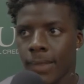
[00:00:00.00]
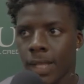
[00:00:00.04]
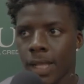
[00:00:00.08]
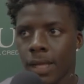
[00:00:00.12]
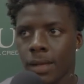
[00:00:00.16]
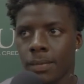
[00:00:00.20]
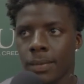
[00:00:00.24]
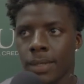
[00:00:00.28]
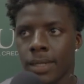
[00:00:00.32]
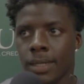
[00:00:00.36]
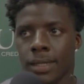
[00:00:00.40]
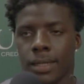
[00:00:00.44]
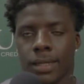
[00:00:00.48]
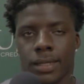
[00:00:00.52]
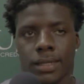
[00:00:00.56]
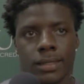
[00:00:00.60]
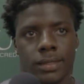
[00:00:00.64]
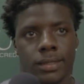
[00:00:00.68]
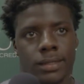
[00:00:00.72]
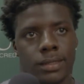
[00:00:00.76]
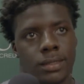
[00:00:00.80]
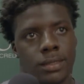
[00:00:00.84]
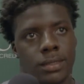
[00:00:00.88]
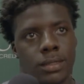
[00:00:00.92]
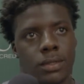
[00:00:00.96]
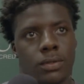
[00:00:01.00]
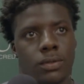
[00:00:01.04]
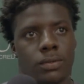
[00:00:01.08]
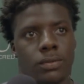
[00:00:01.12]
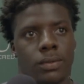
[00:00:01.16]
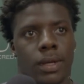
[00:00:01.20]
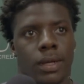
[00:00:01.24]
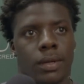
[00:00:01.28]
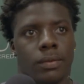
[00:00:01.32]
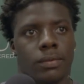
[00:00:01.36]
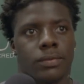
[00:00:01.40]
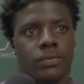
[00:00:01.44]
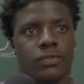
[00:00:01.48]
I mean, you
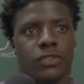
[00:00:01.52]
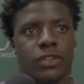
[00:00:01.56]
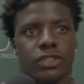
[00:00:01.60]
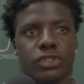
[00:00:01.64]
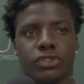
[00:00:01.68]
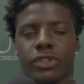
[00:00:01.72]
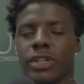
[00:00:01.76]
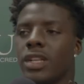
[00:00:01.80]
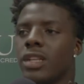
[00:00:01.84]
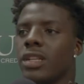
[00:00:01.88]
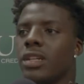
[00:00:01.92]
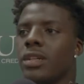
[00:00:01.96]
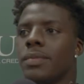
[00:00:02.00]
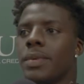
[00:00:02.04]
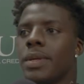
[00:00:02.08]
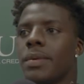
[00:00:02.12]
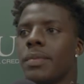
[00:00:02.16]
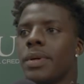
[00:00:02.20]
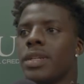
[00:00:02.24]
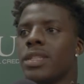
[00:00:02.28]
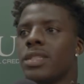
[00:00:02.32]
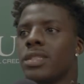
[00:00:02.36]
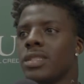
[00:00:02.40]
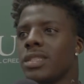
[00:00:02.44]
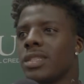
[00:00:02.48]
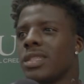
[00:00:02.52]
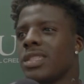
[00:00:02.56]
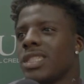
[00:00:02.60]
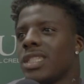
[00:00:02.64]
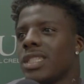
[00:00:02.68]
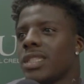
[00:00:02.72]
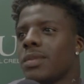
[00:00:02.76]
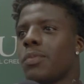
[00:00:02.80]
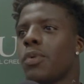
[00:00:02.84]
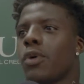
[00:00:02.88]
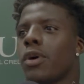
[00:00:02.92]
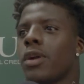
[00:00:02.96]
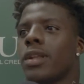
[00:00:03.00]
know, I was frustrated a little bit, but it's
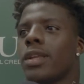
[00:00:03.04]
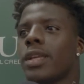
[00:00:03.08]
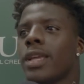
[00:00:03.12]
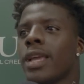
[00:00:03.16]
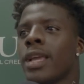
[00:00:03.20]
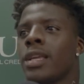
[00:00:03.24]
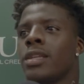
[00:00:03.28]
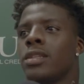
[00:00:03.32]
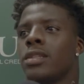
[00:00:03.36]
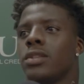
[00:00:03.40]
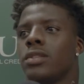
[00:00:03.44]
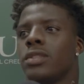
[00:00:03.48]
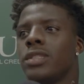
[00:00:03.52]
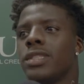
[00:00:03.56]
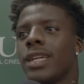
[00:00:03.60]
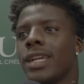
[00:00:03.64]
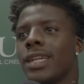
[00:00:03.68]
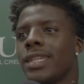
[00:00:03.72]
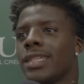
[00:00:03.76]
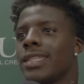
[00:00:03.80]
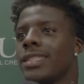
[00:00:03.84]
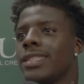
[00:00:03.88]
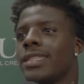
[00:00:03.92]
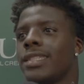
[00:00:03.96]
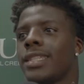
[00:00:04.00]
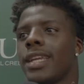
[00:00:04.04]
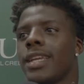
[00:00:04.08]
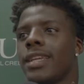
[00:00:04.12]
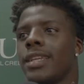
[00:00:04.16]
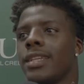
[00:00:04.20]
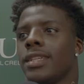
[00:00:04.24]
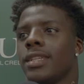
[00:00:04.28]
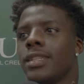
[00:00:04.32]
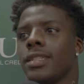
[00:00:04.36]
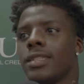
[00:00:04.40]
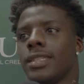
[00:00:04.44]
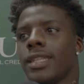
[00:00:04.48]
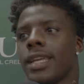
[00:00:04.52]
just part of the game. You know, you got
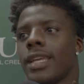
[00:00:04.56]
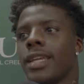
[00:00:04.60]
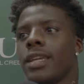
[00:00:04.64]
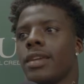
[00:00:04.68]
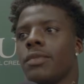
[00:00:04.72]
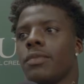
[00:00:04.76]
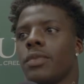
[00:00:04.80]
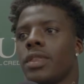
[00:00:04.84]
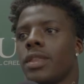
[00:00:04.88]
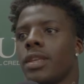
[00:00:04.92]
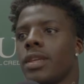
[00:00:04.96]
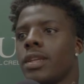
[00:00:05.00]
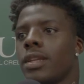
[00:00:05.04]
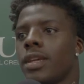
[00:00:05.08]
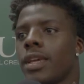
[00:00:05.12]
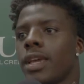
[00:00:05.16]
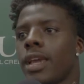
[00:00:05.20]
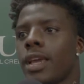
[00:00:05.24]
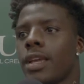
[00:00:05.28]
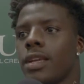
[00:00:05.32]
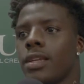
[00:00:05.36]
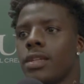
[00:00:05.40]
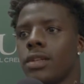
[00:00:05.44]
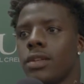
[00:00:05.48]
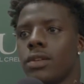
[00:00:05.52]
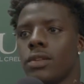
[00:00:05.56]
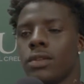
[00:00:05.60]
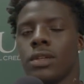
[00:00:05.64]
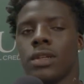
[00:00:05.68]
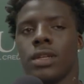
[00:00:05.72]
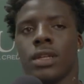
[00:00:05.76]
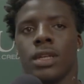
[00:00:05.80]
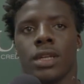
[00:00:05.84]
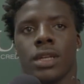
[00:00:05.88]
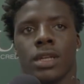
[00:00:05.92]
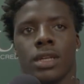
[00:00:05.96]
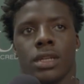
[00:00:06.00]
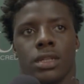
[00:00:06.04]
to stay in within the game, you know.
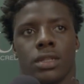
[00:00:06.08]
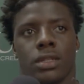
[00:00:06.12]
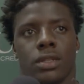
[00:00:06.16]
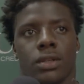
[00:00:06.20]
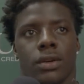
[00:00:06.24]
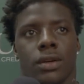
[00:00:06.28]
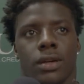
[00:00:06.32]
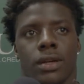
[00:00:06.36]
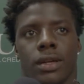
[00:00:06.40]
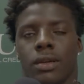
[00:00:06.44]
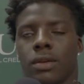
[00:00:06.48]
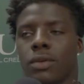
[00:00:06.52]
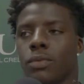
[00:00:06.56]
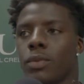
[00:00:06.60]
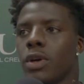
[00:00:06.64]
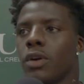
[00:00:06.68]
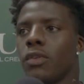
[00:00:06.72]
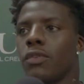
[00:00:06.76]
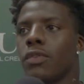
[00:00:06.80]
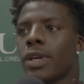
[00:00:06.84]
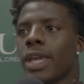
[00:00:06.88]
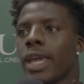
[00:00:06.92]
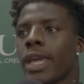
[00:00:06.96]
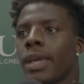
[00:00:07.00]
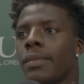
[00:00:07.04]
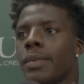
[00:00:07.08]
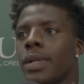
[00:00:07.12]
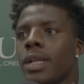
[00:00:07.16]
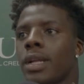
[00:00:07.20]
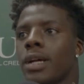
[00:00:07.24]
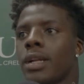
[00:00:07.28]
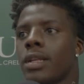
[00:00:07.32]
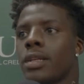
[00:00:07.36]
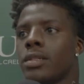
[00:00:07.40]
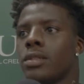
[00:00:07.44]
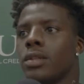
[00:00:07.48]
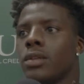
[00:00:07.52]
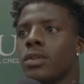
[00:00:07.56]
You know, we overcame a
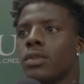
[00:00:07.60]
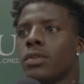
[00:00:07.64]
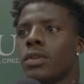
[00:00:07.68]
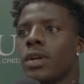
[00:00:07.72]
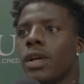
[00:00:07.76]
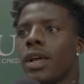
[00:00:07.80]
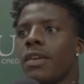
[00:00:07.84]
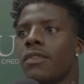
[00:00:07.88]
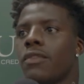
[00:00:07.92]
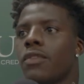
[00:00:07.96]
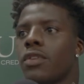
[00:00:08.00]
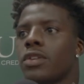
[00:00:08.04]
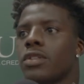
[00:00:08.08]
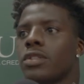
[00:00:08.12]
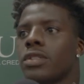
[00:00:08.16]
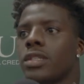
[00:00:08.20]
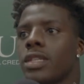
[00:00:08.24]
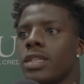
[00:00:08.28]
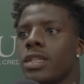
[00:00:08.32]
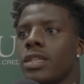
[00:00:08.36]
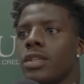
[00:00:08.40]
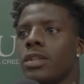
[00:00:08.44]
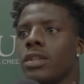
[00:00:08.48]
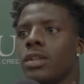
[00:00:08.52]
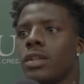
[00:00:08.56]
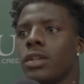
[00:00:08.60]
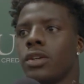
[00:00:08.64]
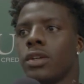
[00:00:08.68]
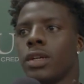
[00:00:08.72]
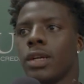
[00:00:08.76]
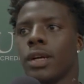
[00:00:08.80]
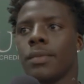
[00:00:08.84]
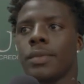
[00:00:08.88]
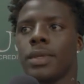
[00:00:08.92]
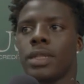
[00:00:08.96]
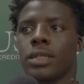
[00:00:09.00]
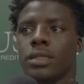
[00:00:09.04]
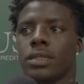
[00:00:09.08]
lot of, you know, adversity
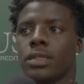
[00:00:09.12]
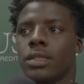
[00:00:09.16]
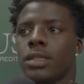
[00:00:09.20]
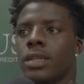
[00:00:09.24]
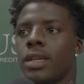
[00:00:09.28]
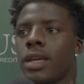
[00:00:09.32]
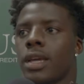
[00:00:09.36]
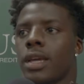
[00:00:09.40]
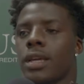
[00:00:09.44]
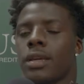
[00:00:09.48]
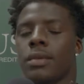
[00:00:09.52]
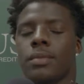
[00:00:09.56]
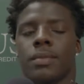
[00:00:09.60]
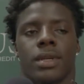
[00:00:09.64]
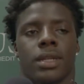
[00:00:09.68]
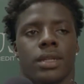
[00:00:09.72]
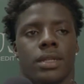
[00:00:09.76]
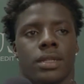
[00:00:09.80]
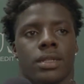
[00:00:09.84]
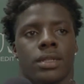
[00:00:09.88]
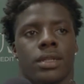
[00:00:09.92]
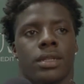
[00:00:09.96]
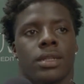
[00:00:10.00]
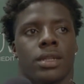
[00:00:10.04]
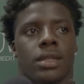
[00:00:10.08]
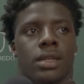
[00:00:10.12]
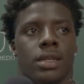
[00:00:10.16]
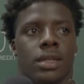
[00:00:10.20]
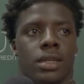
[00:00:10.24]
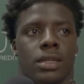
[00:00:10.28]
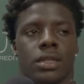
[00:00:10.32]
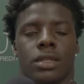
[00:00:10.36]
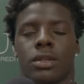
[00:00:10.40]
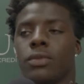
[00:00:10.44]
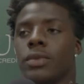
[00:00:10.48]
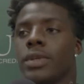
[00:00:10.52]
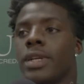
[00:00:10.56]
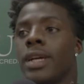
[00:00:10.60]
coming into the game, and,
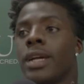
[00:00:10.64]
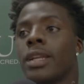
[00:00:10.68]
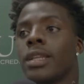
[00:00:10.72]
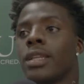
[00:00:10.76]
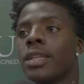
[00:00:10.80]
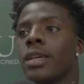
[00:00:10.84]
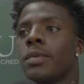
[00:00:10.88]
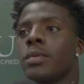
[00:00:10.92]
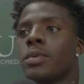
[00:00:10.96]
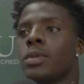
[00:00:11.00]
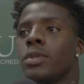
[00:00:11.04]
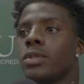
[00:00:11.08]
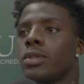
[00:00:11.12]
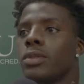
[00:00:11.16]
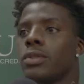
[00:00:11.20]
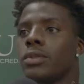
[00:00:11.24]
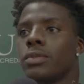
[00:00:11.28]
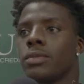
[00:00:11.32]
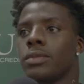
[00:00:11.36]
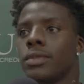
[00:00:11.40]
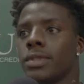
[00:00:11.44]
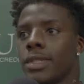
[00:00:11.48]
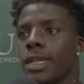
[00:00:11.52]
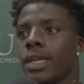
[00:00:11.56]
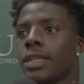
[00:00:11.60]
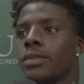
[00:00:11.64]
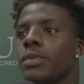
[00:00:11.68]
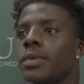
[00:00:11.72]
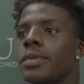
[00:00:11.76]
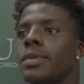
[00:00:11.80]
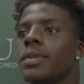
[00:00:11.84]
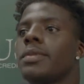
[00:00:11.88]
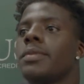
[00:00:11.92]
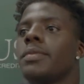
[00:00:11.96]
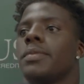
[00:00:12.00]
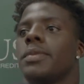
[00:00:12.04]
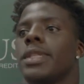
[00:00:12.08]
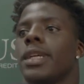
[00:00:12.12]
you know, we got the W, so
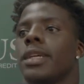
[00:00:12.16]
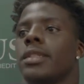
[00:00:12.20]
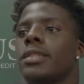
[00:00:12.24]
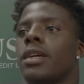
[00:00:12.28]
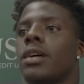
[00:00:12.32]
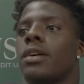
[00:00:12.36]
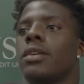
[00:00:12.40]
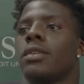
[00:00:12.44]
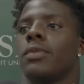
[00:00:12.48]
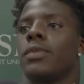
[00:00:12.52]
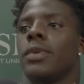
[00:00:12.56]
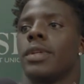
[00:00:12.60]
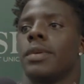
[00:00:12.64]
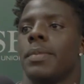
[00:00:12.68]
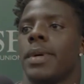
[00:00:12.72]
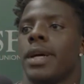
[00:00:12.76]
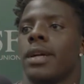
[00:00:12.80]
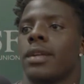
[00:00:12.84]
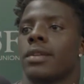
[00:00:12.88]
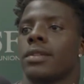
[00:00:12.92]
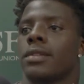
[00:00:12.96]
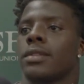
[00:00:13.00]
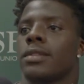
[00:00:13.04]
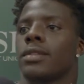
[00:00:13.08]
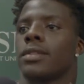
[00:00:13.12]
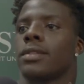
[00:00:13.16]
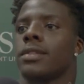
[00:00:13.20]
that's all what matters.